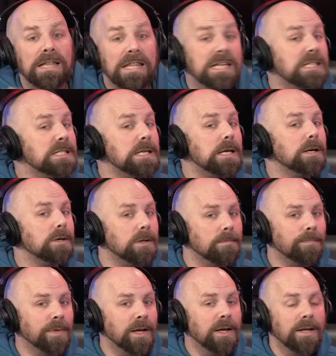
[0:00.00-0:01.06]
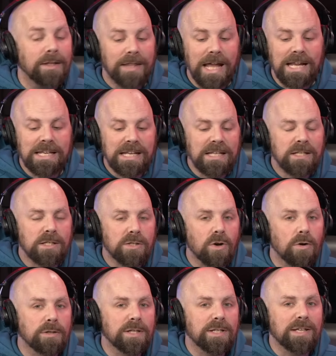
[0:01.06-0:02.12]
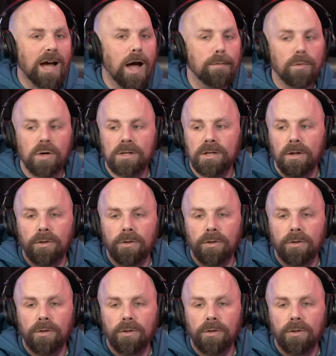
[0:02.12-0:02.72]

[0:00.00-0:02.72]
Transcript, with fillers: This year, they didn't start the timer until